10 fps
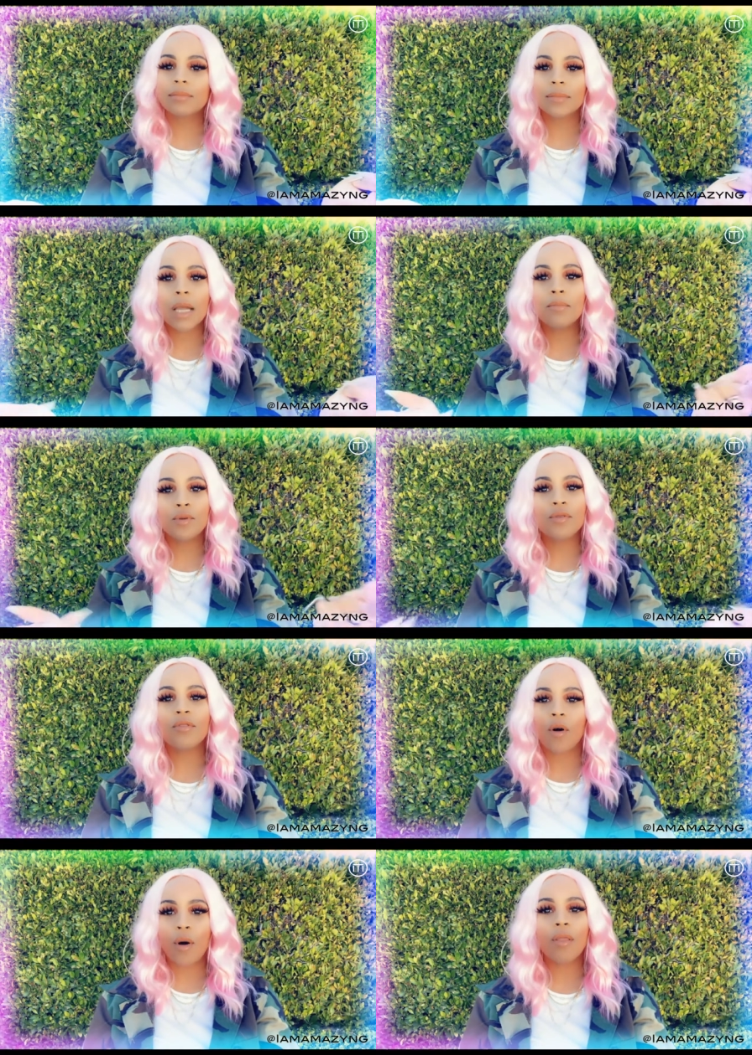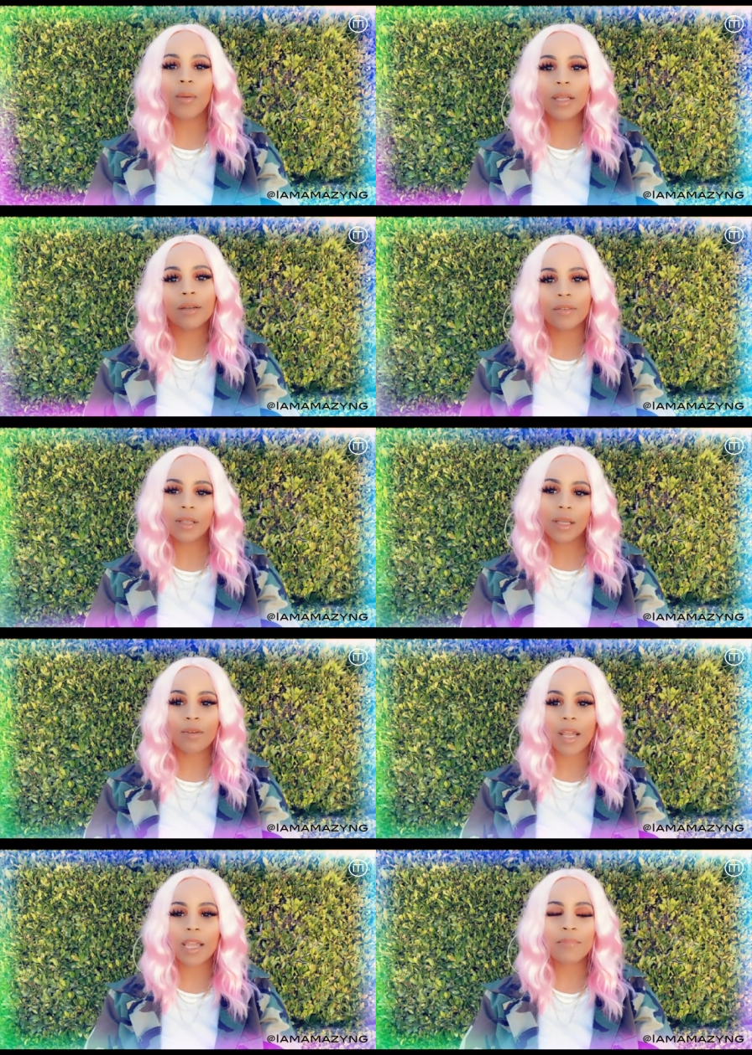I move all the way differently,
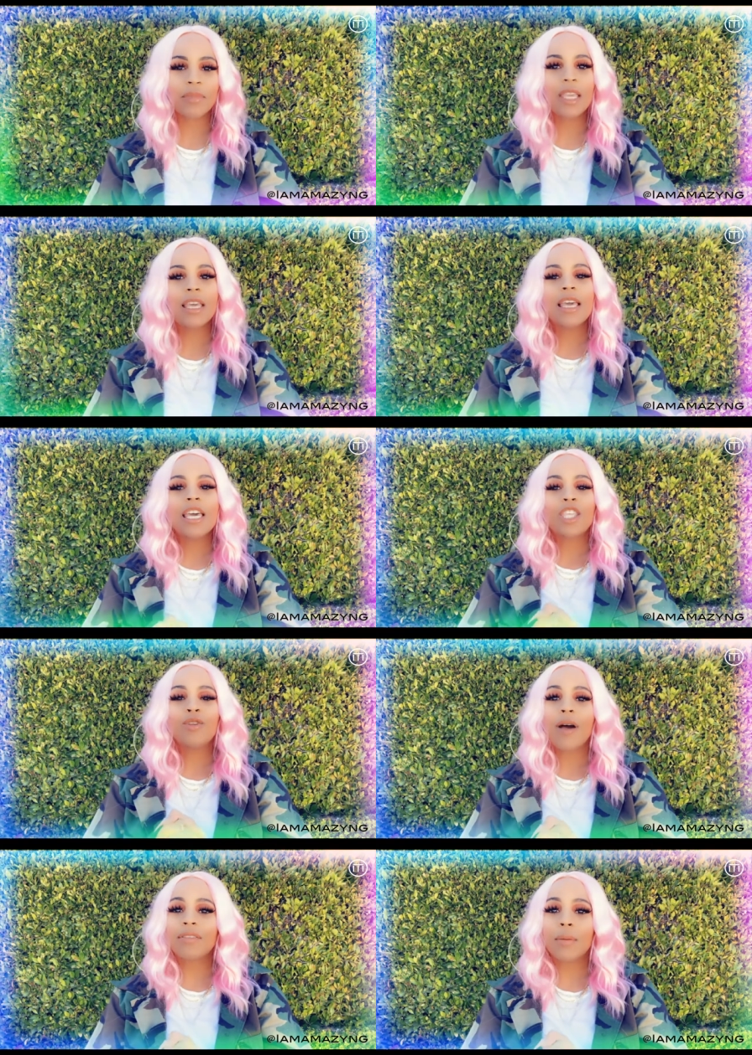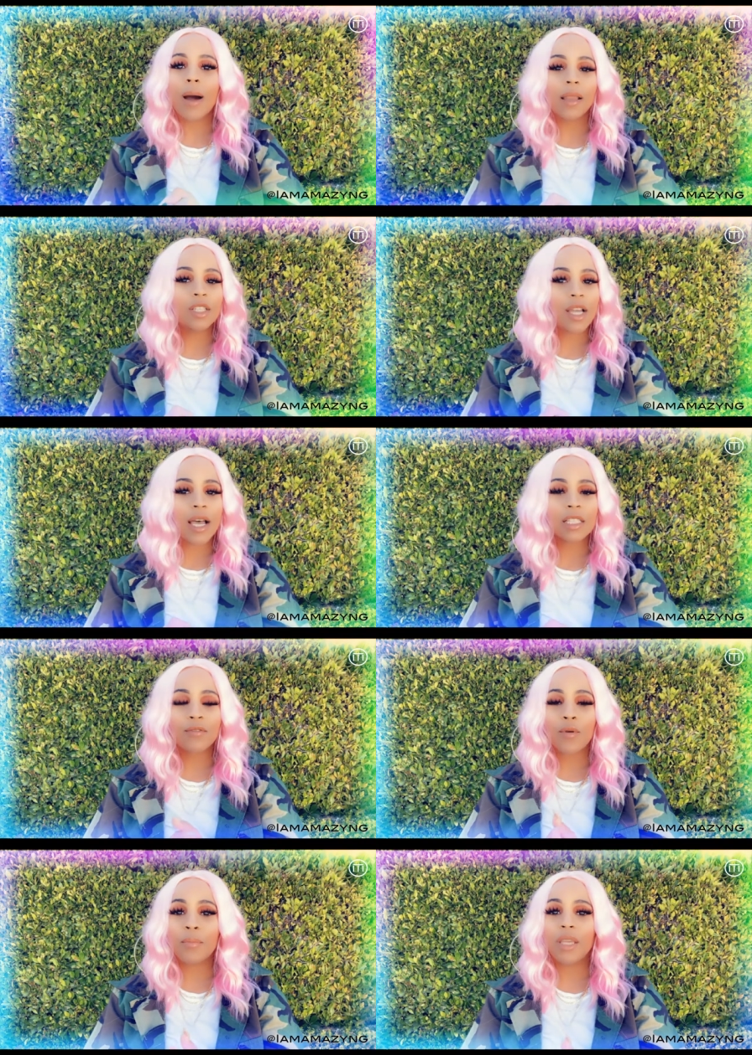right? You don't have to apologize
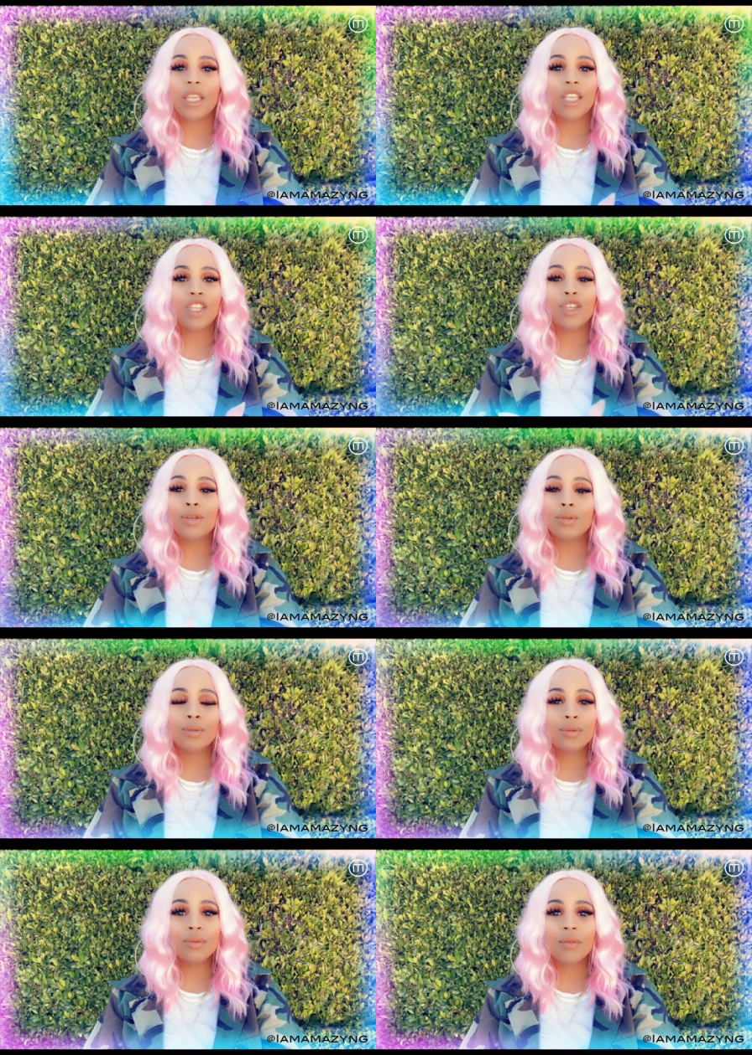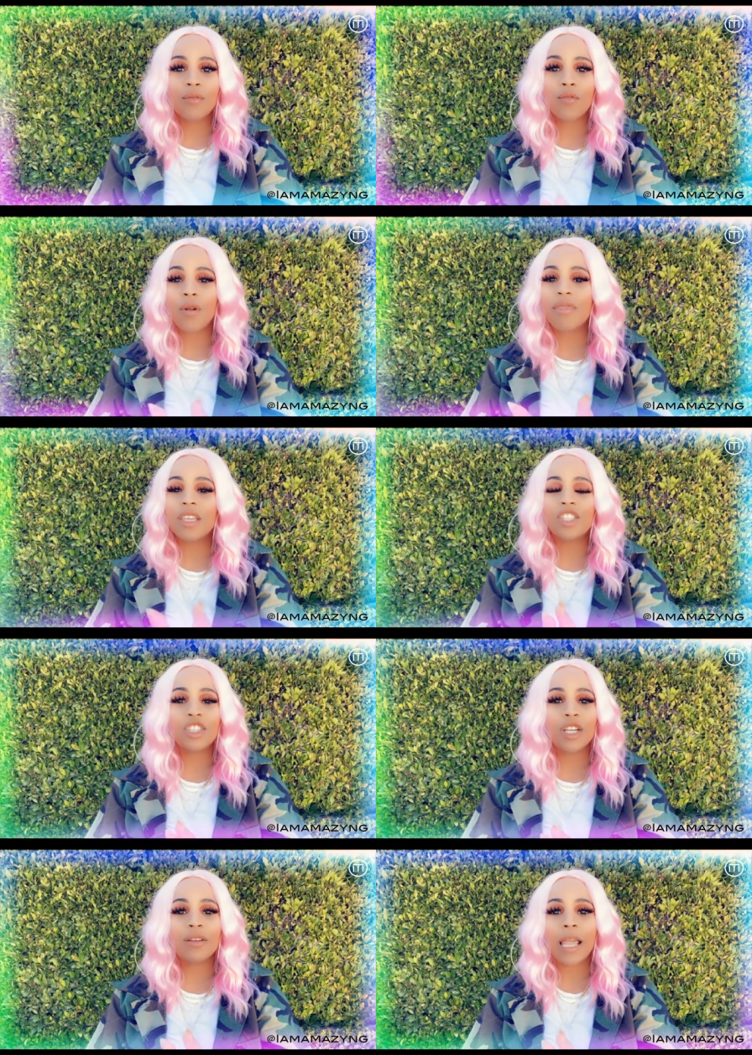for being you for this
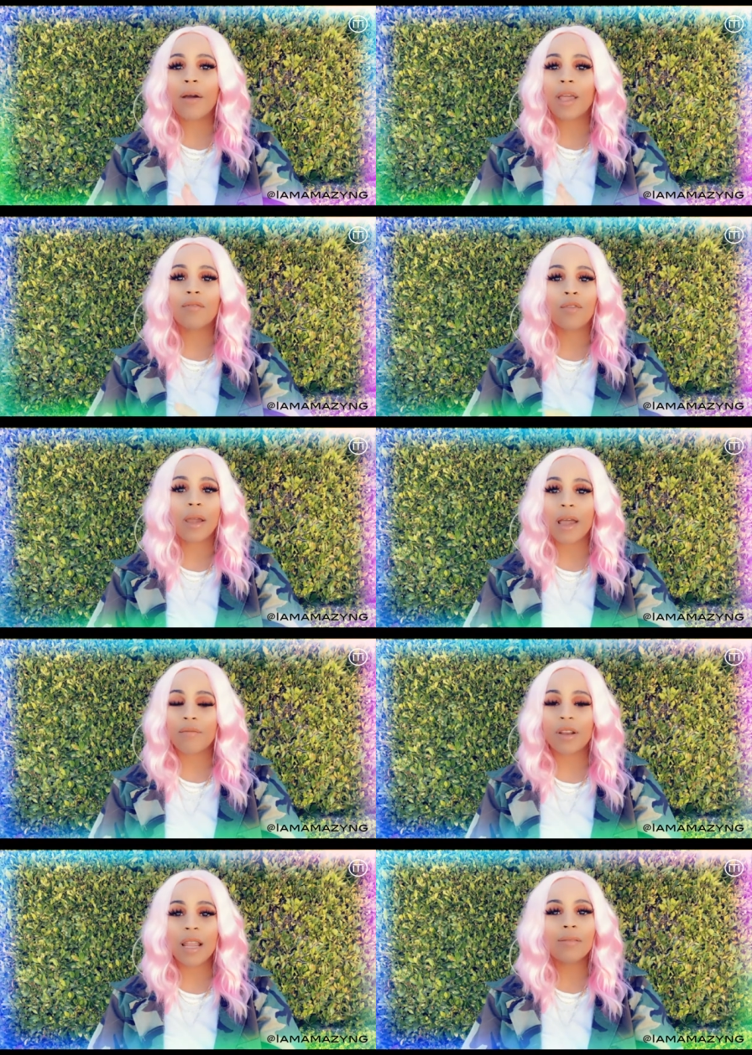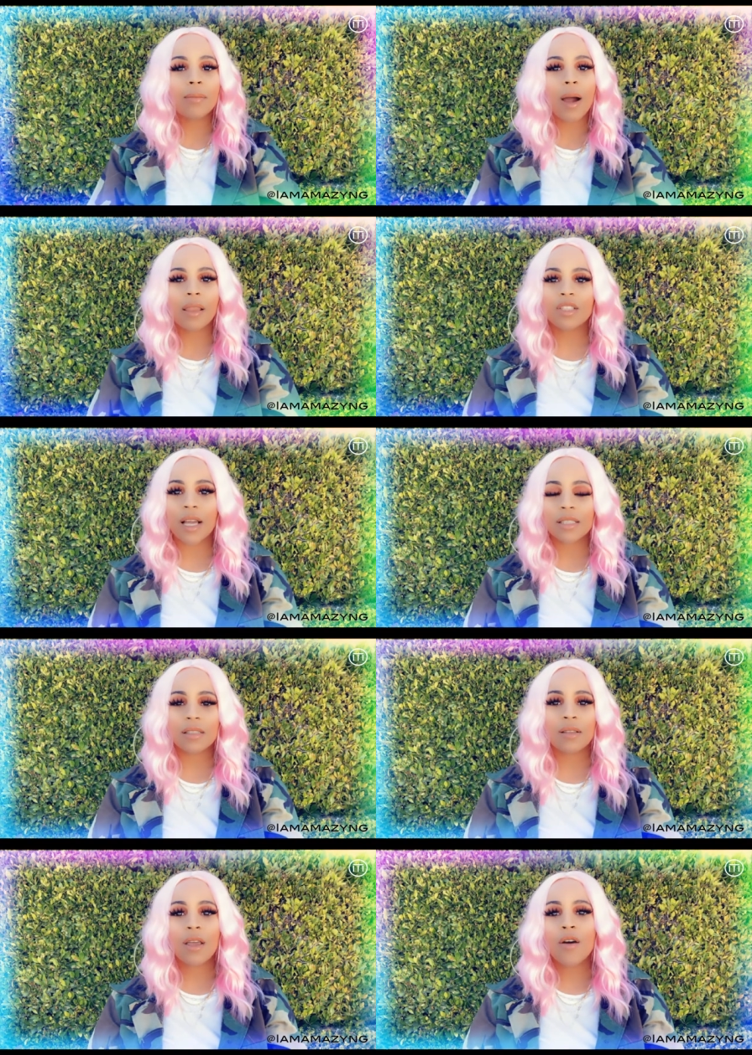year, now, and forever. Never apologizing
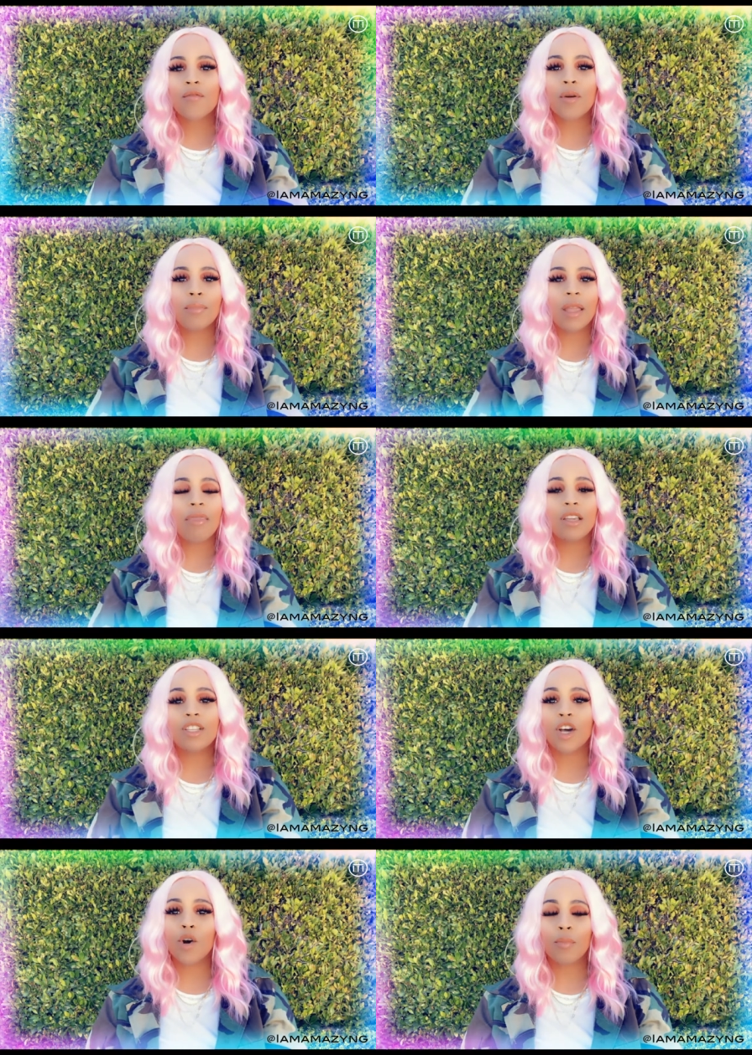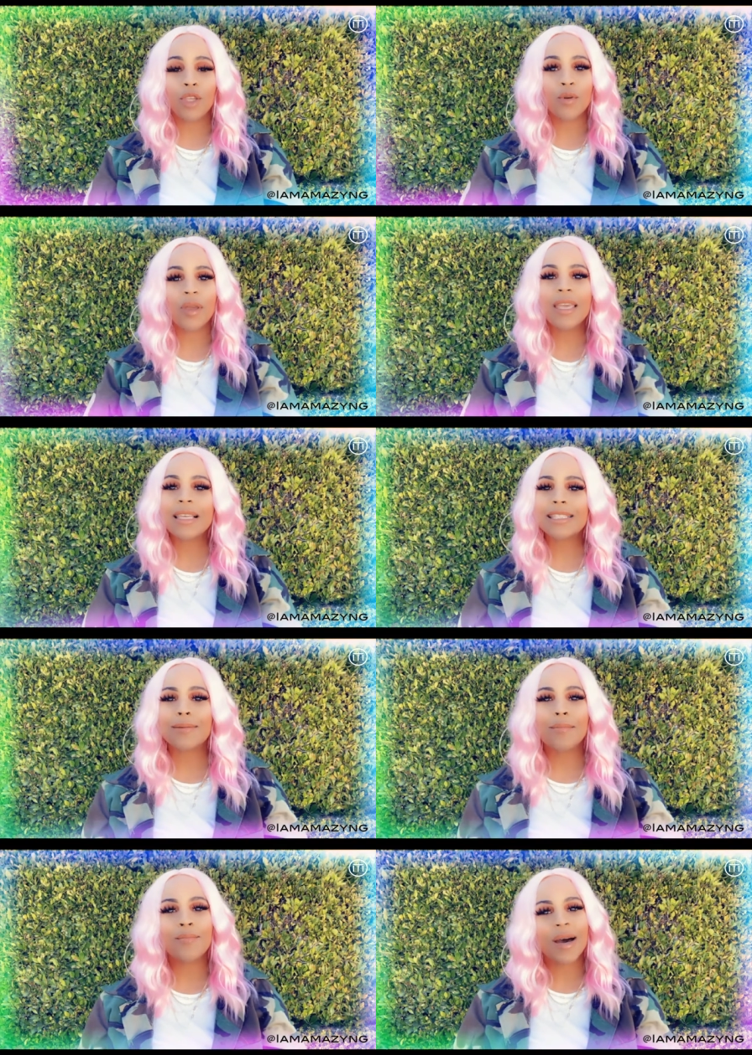for being the dope you. It's
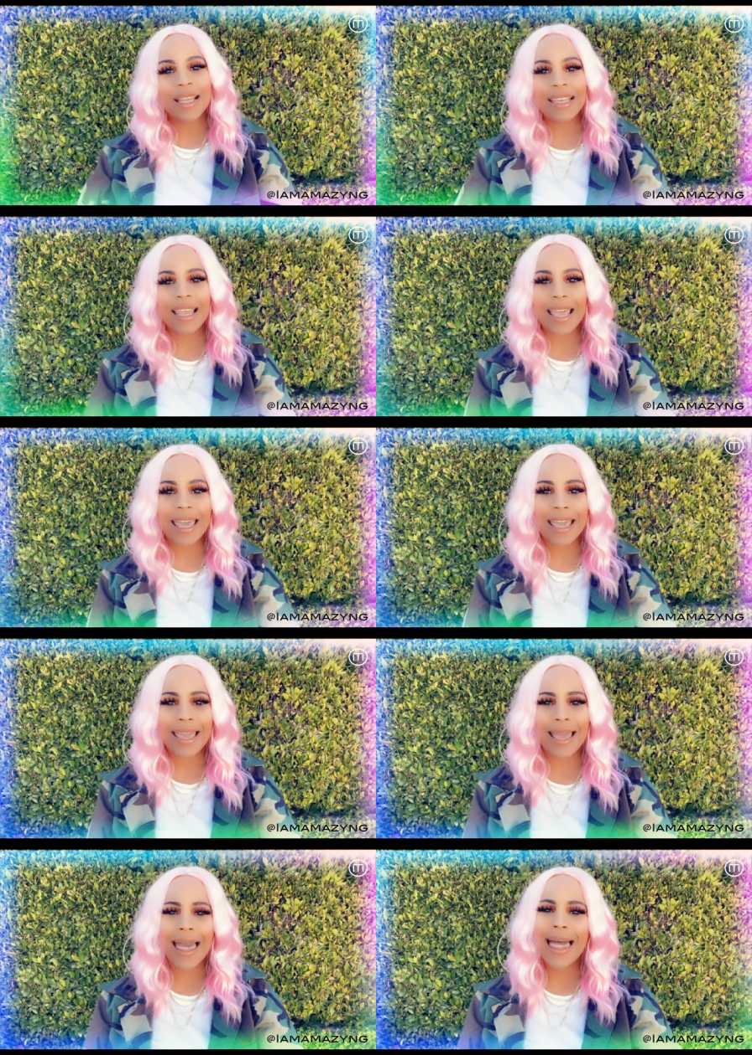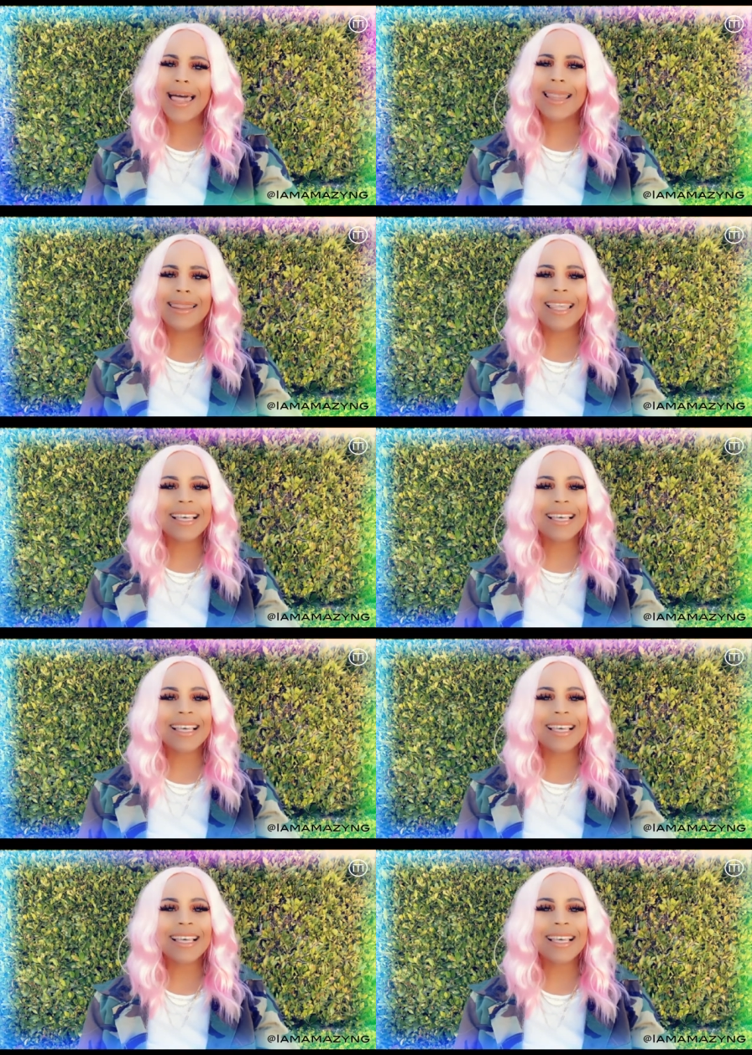Monday. Let's